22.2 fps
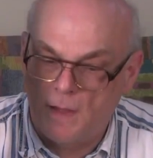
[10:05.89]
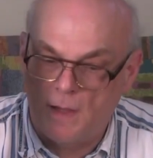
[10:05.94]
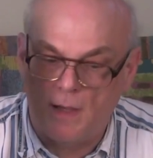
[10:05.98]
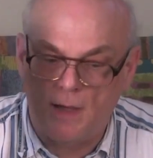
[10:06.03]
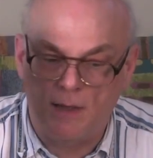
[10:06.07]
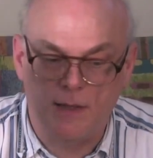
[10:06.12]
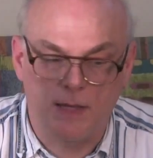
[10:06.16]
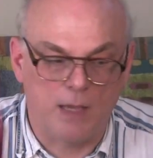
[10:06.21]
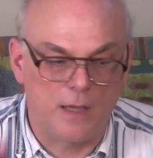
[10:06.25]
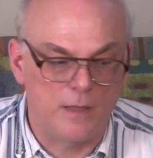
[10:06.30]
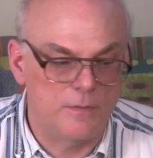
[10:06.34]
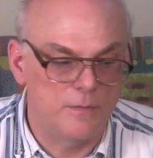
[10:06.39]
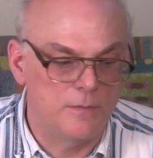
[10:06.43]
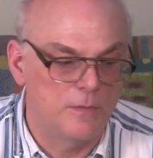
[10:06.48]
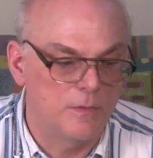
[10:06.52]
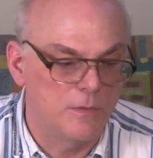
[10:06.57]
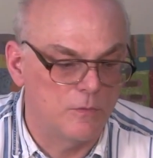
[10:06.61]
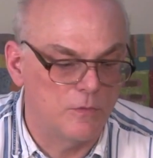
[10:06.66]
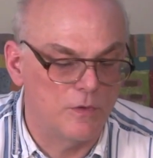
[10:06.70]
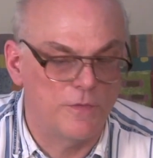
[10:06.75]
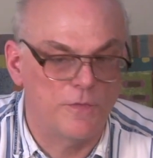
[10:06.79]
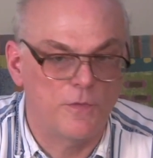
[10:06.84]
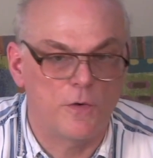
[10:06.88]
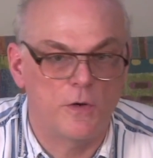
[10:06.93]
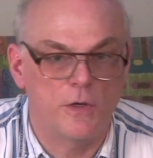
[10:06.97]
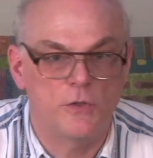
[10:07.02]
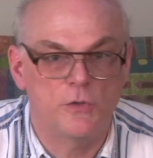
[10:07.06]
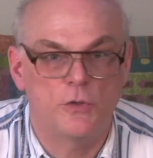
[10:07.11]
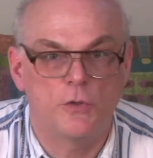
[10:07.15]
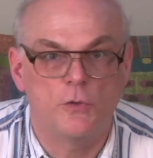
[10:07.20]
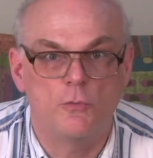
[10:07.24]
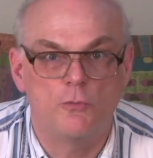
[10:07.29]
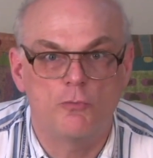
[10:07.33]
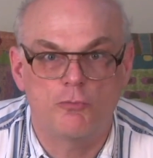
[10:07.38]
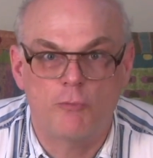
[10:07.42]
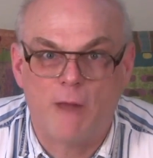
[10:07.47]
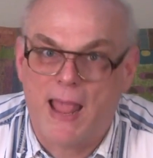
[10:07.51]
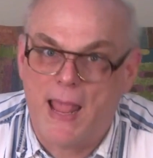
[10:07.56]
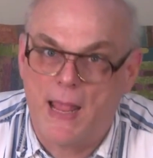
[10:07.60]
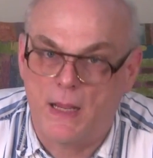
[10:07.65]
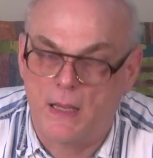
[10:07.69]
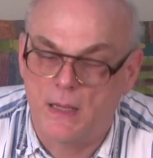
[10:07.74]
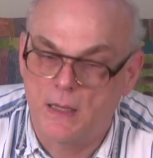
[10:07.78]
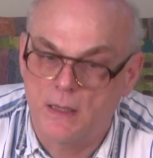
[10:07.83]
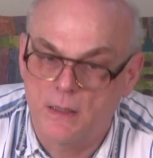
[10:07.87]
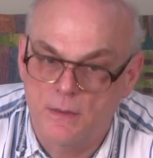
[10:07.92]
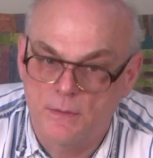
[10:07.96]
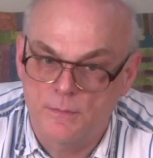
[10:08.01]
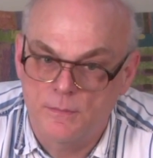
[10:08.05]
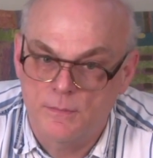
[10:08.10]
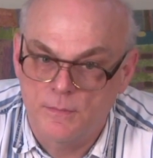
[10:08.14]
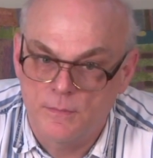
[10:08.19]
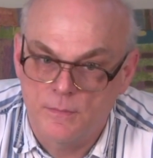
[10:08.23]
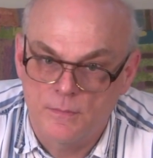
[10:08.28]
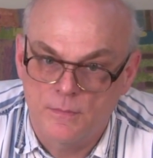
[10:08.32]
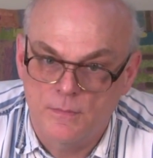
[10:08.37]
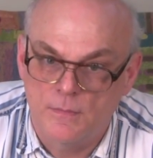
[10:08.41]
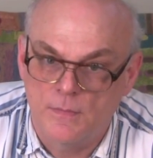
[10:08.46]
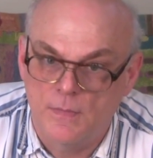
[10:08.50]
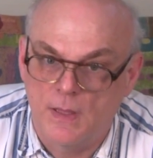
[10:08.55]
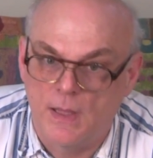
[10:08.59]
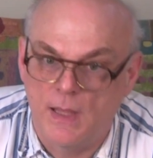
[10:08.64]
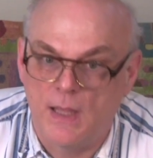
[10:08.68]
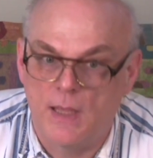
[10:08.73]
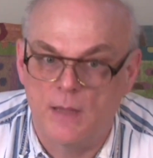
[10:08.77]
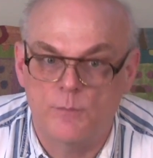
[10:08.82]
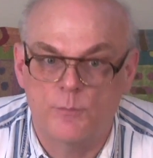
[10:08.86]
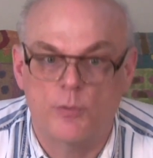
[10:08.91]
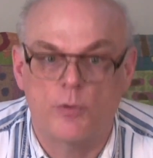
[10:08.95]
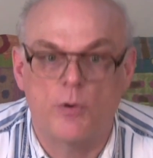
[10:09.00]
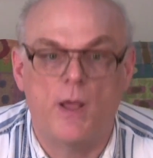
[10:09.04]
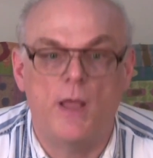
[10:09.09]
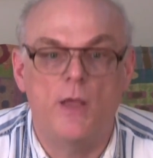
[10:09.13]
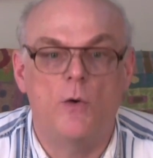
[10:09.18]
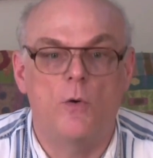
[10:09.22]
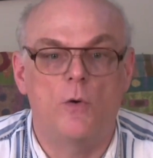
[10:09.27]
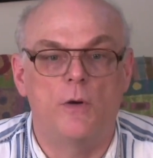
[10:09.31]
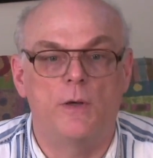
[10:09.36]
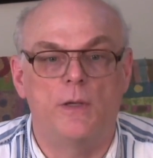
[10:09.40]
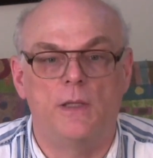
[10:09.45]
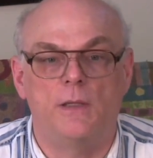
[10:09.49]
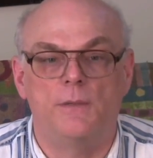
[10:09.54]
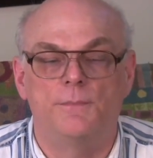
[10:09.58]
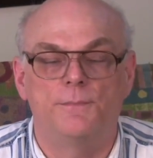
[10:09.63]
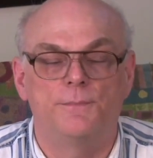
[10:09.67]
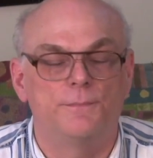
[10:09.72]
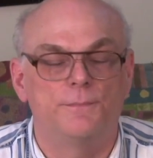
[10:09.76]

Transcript: Again, referring to rank and priority